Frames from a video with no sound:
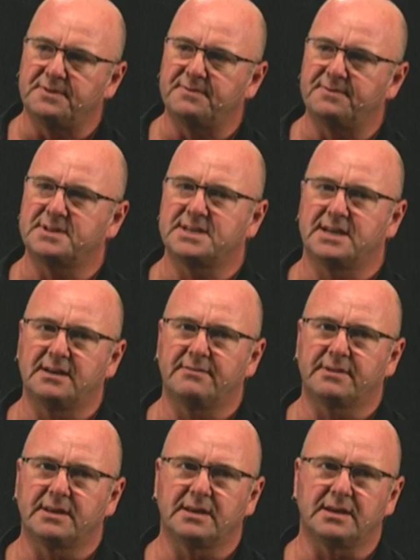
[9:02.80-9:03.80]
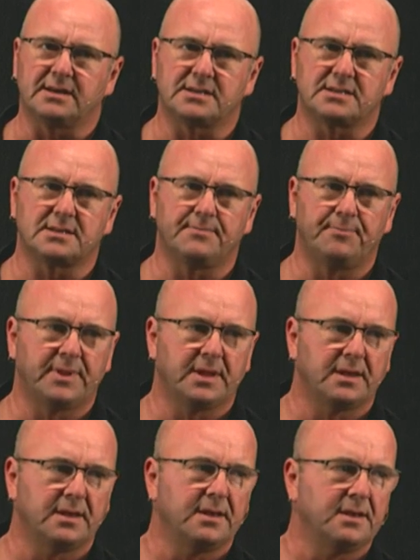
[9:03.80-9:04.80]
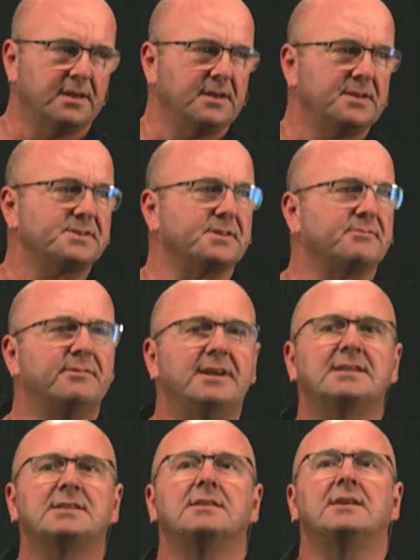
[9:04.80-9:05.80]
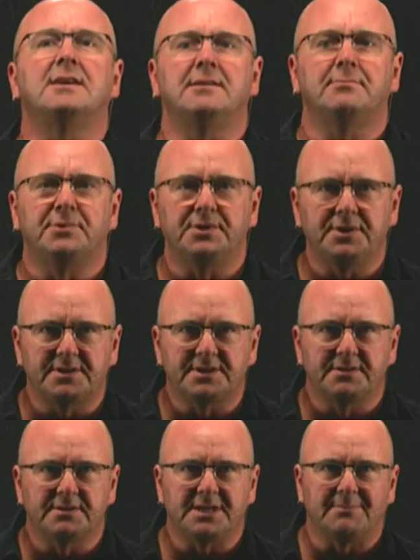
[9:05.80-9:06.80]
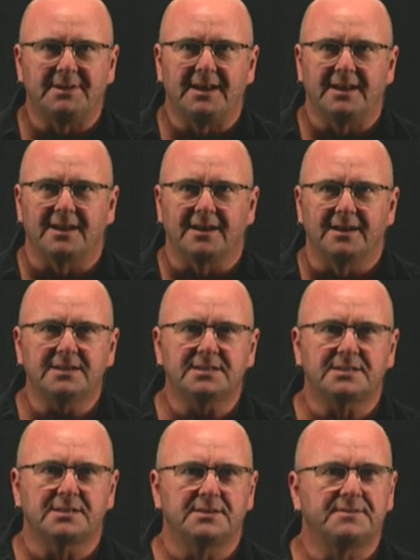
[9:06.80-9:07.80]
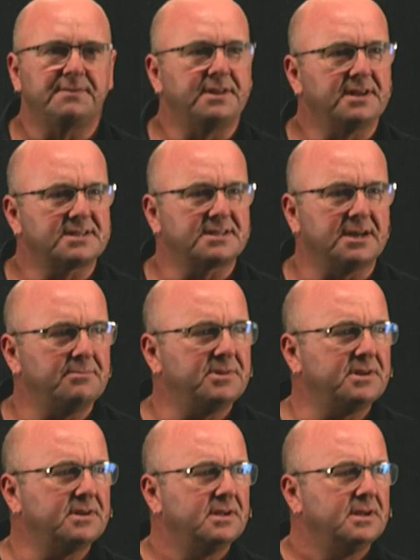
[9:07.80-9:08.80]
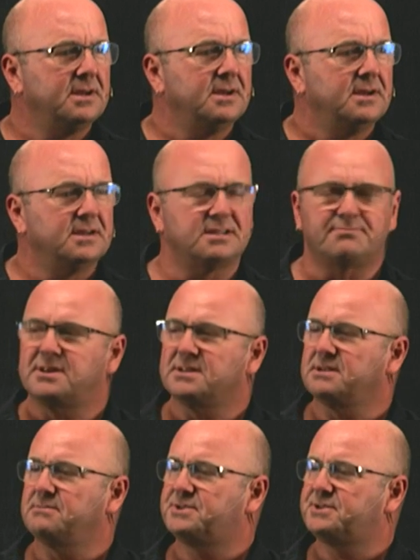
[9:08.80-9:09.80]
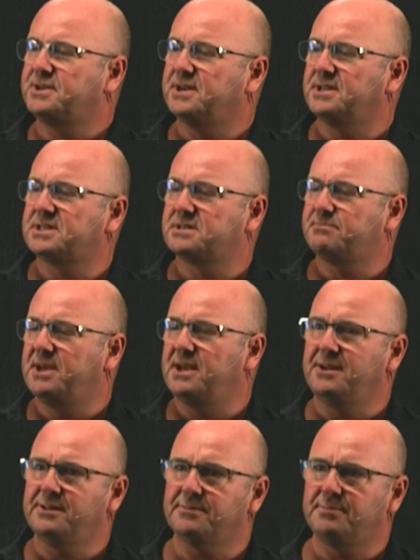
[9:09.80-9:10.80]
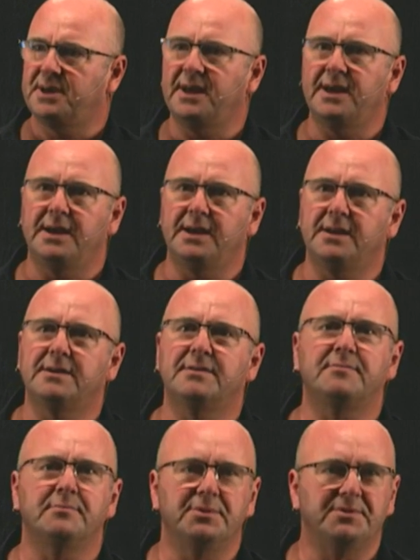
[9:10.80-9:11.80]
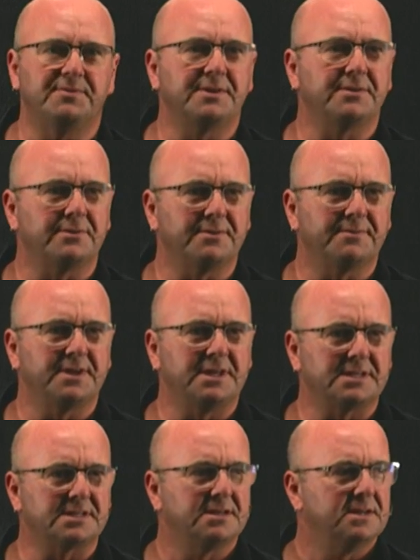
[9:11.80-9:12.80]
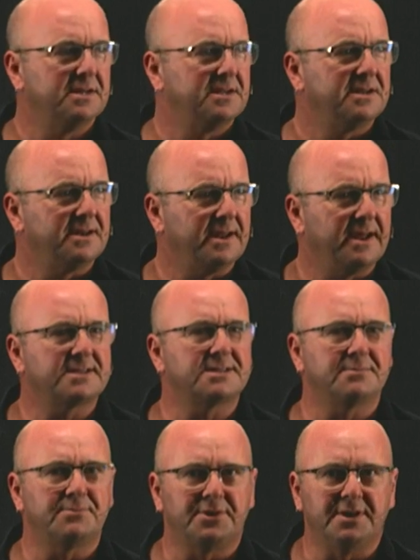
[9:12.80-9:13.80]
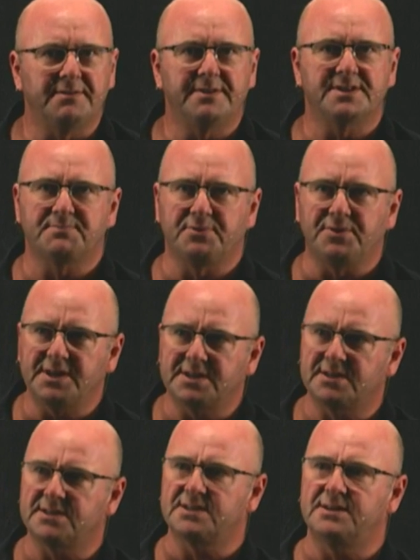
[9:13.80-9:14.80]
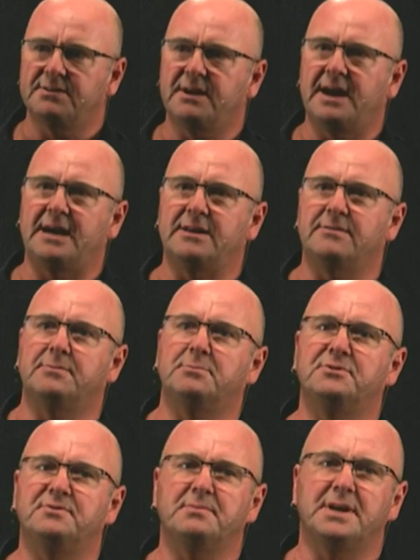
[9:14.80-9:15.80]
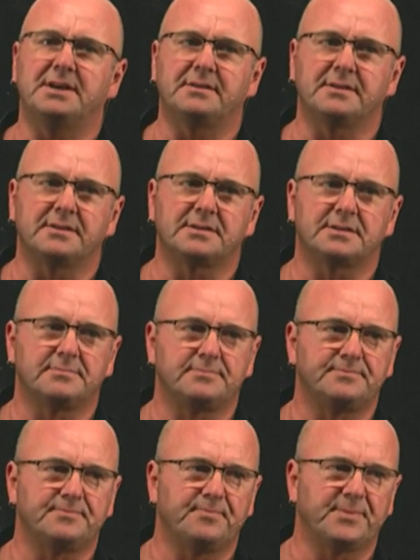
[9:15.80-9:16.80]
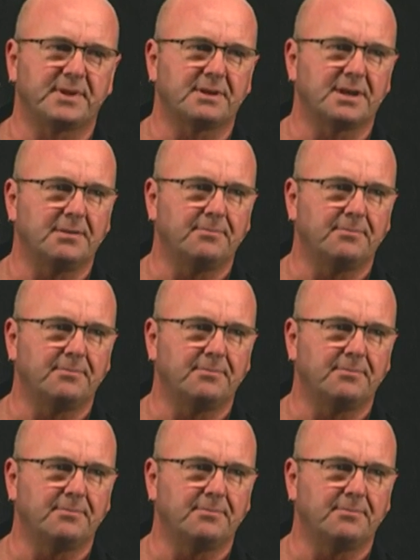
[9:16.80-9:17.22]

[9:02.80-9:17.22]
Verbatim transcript: of the tail of the list. So the reason that I didn't want you to do a doubly linked list for the assignment is because I was trying to spare you the pain of moving all of these next and previous pointers in your add and remove methods. Okay?